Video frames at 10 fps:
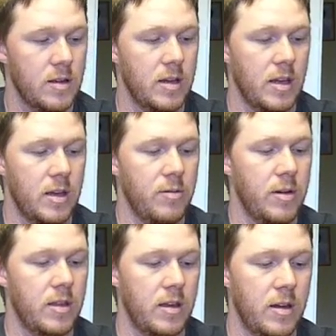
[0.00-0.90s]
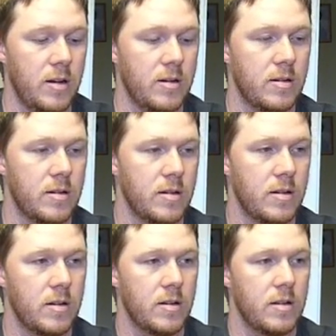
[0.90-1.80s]
Gotta get with it here.
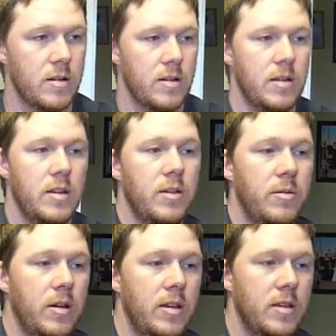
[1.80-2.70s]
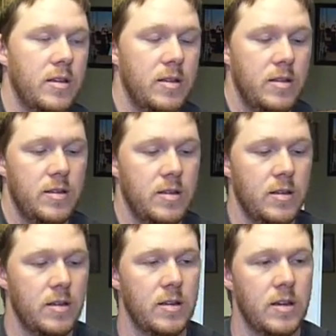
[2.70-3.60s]
Anyway,
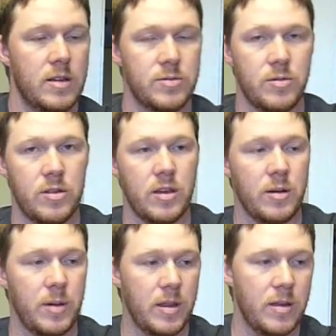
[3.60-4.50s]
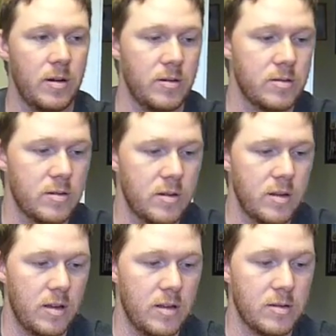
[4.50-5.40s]
that's one thing about those.
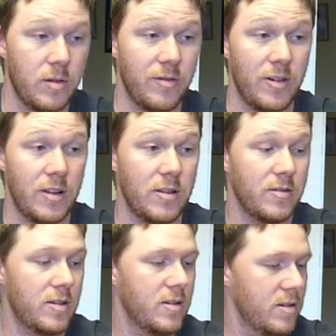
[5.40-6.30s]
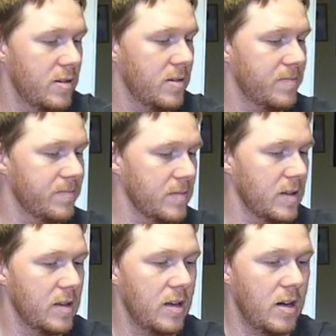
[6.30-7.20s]
It's gonna fall over.
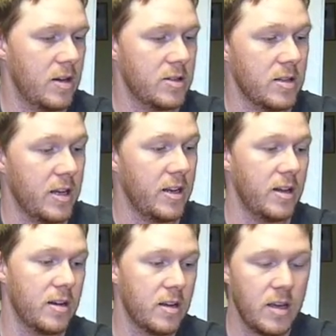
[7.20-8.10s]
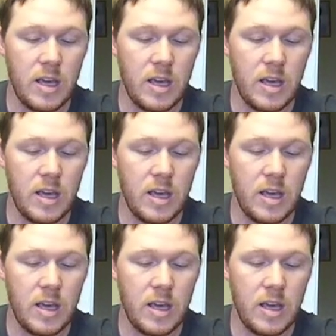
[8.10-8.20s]
I'll just lay down.